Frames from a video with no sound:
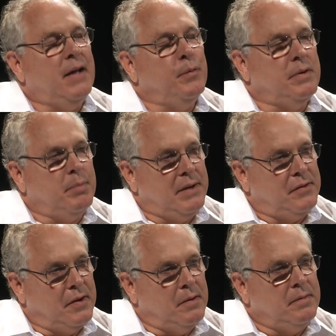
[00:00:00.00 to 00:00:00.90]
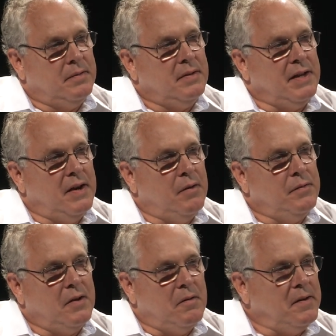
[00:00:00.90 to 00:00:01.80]
was the place to go.
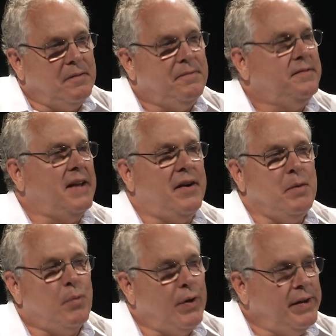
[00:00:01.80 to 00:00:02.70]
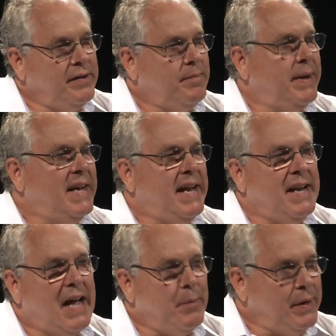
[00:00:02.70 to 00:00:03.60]
So Saturday mornings, my dad
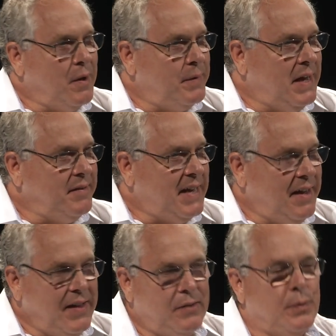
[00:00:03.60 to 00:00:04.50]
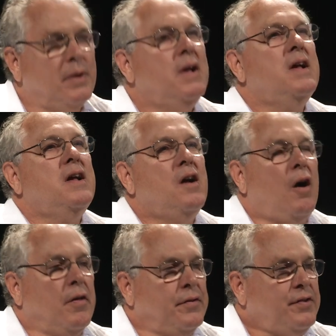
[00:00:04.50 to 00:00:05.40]
and I would go downtown. That's where
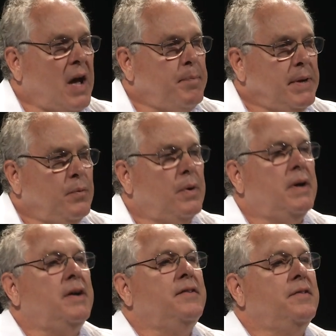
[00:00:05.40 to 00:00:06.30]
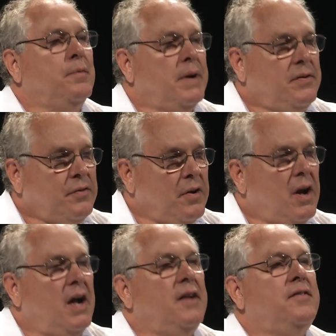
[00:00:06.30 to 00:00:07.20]
all the shopping was, the
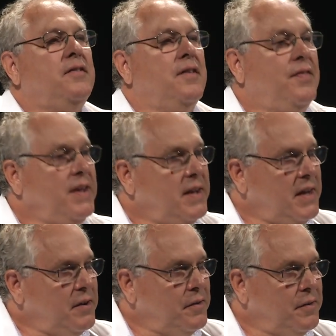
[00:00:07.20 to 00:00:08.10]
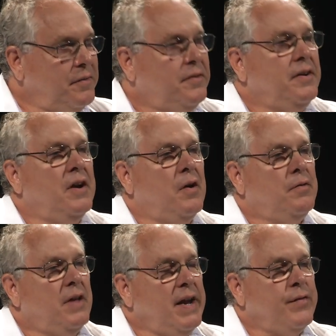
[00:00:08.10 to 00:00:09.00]
restaurants, the theaters.
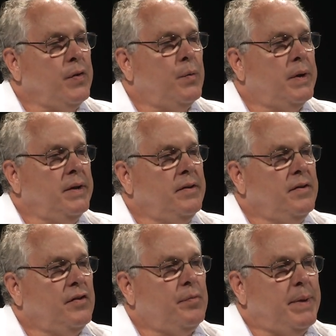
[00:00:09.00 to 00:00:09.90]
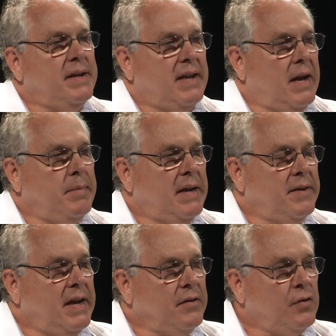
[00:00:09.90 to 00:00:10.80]
Everyone spent time
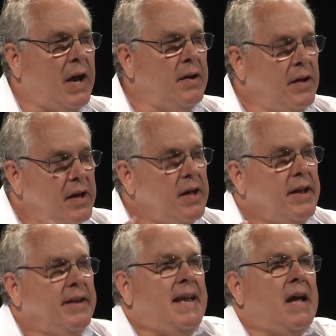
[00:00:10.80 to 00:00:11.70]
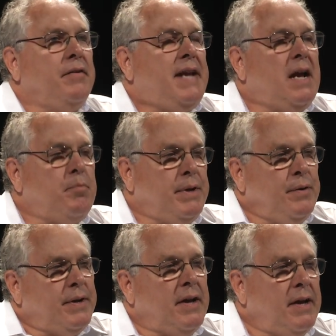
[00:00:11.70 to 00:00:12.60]
downtown. So downtown
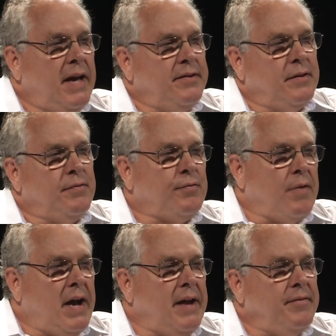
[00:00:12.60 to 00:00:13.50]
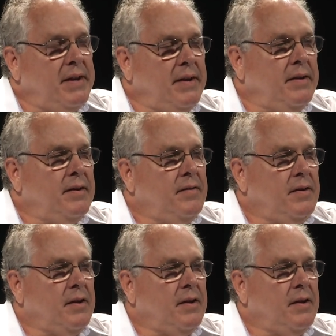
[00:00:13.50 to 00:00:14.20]
Paducah as a thriving,